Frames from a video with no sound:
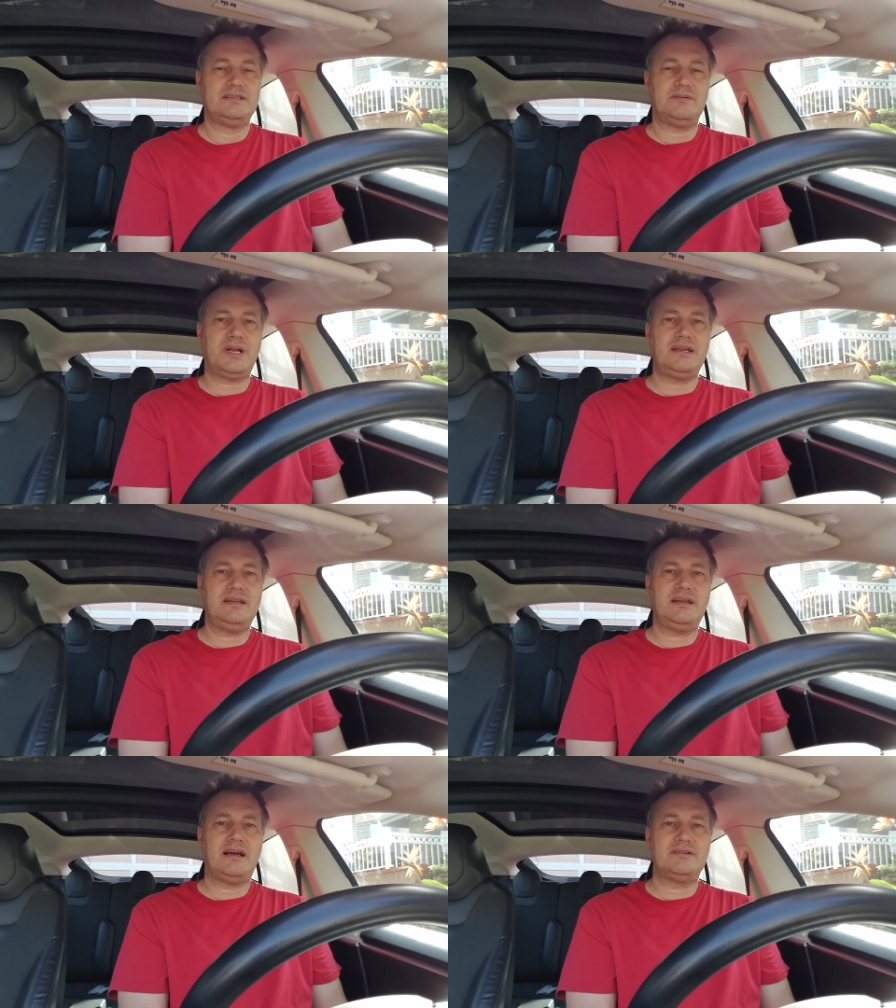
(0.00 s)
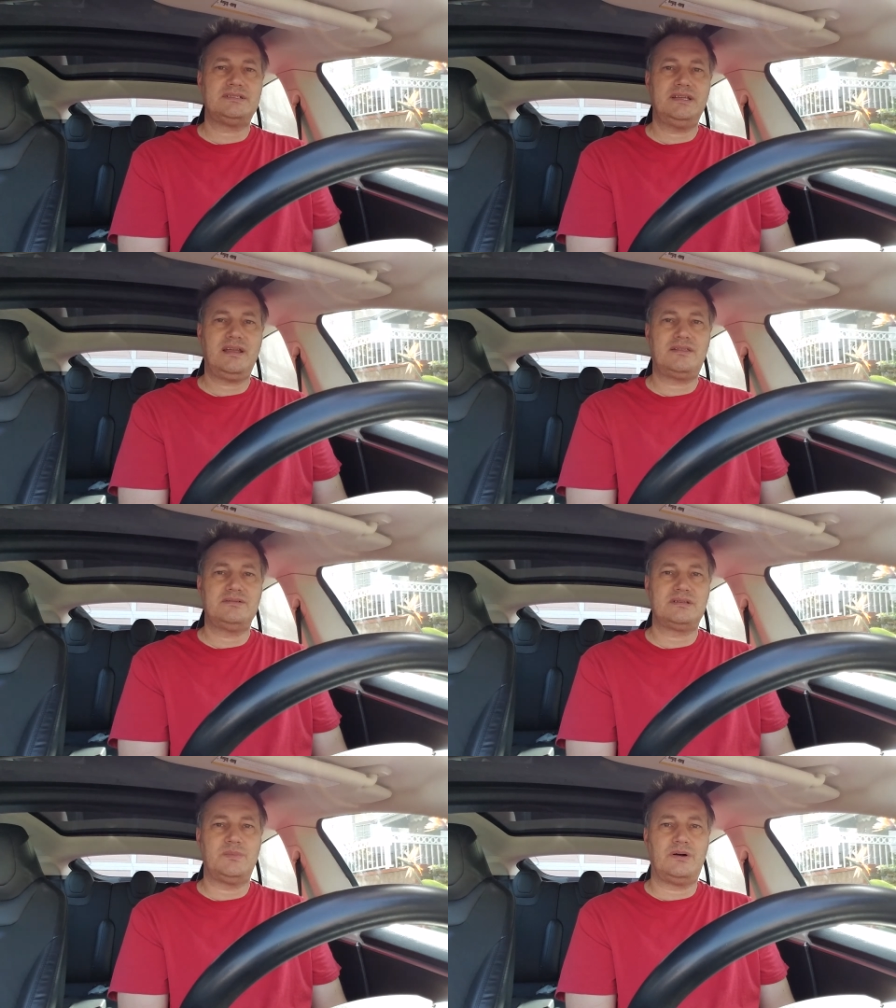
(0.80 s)
what I did, I was digging
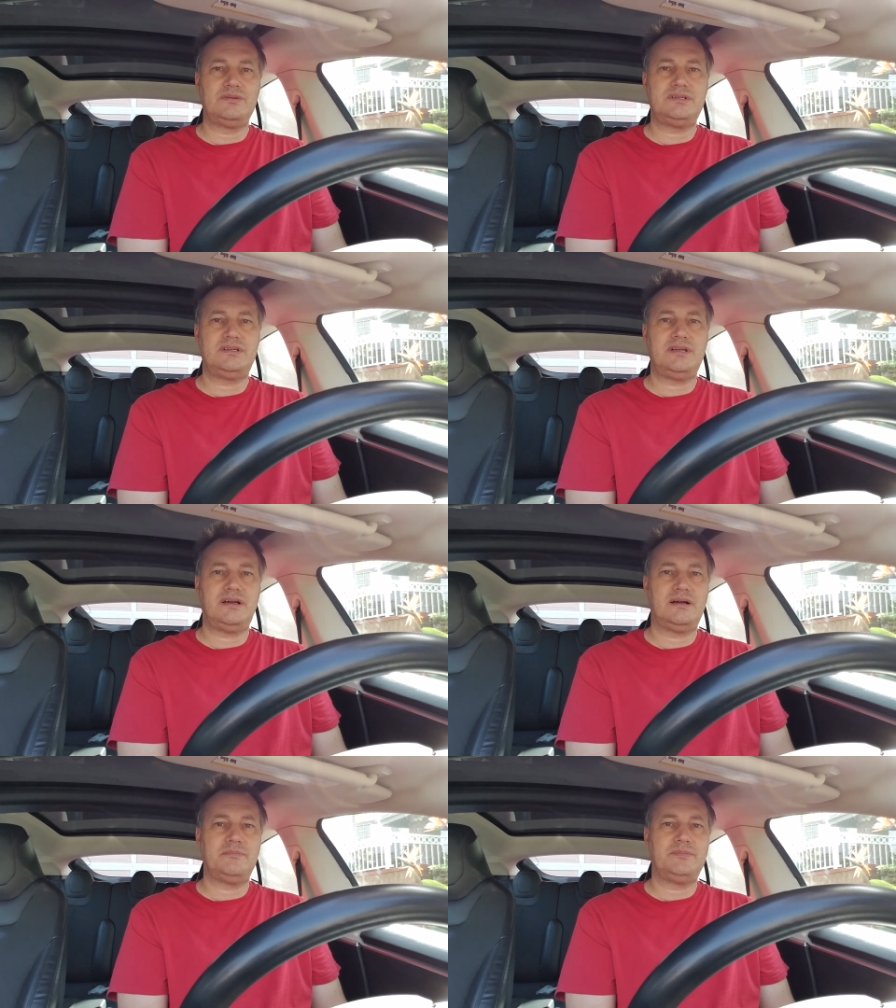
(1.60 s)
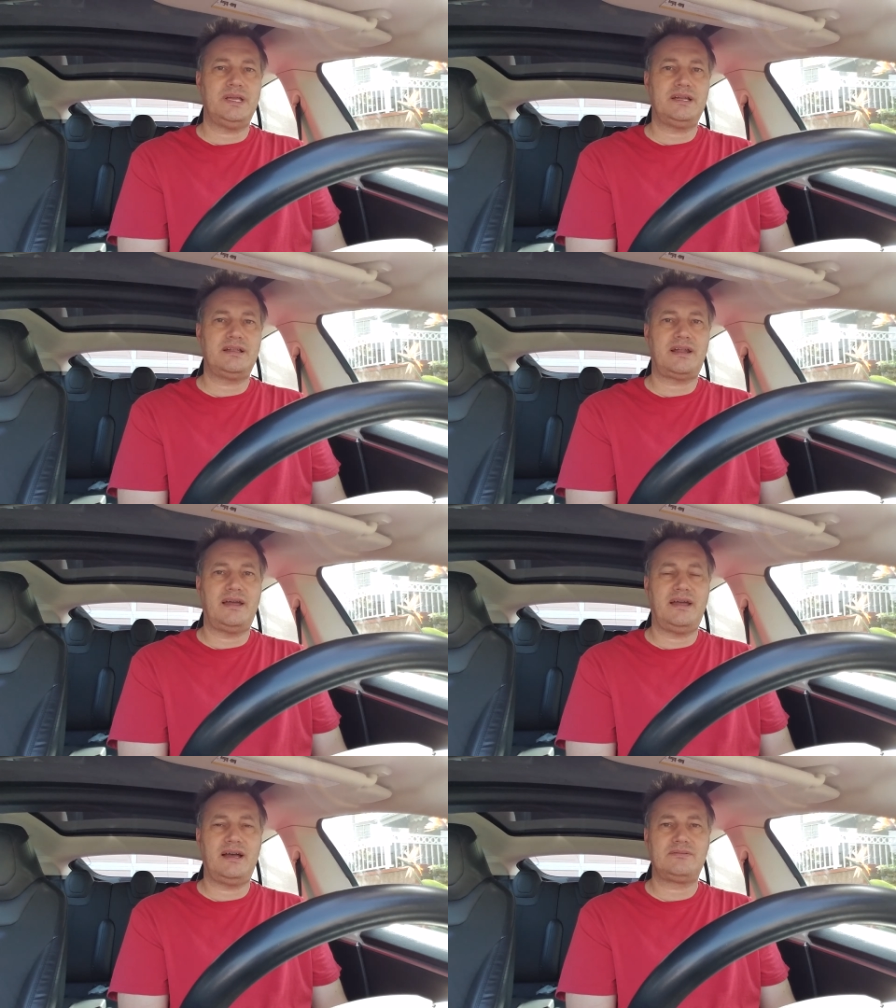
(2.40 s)
through some old um, data that I
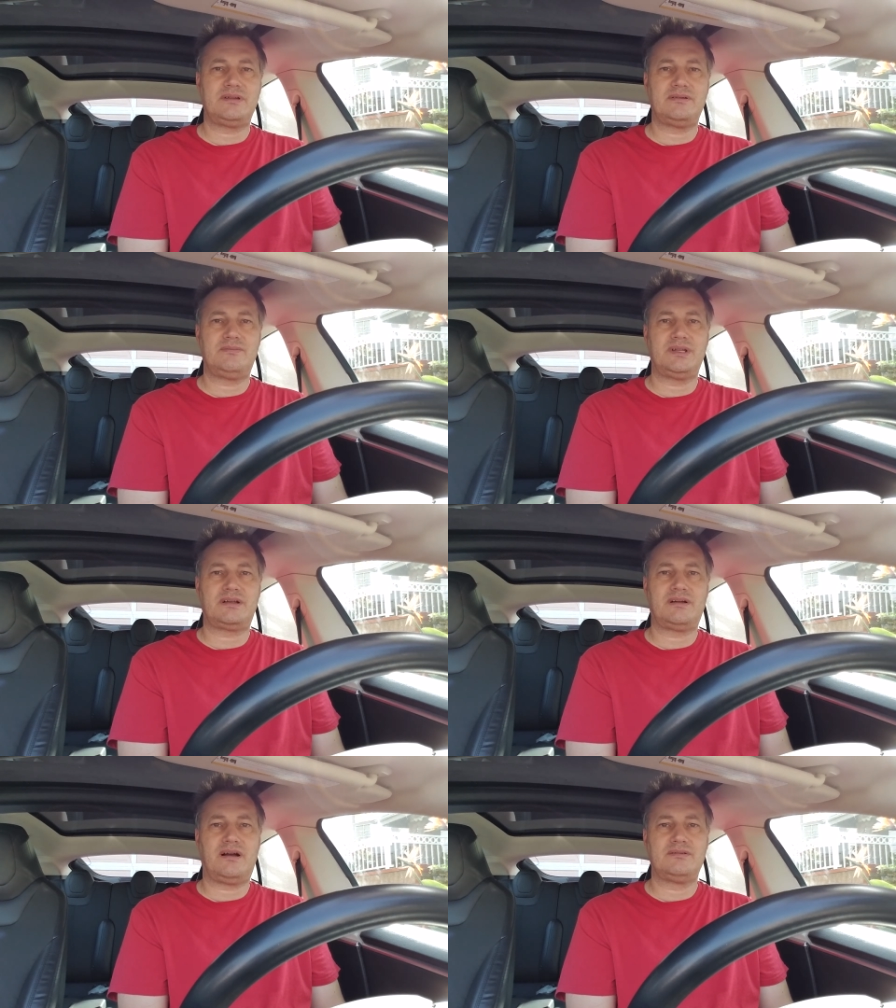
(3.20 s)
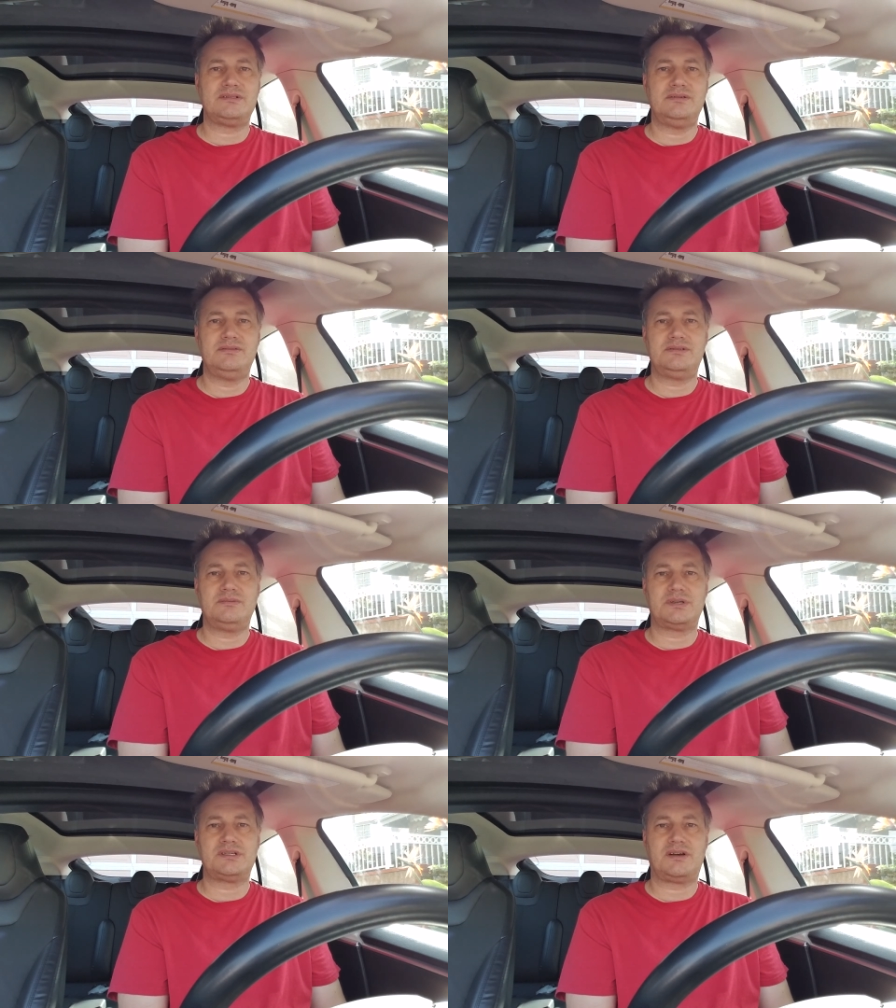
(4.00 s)
had when, when the car was new,
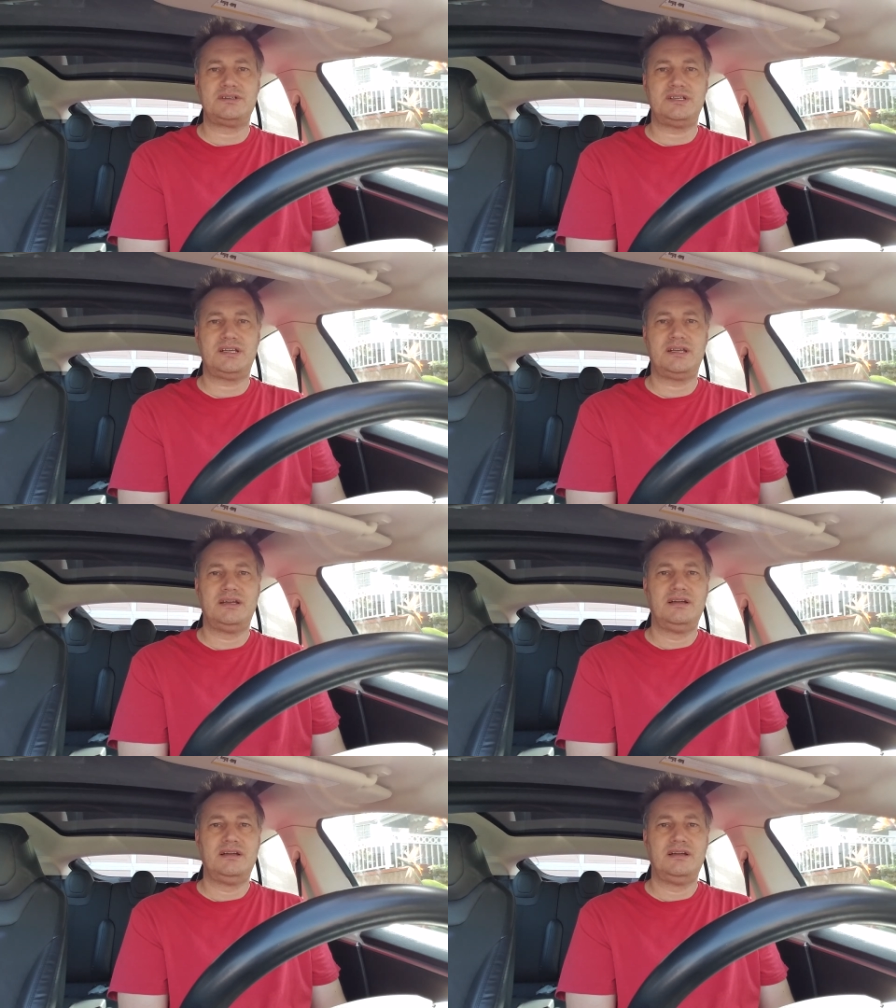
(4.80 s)
supercharging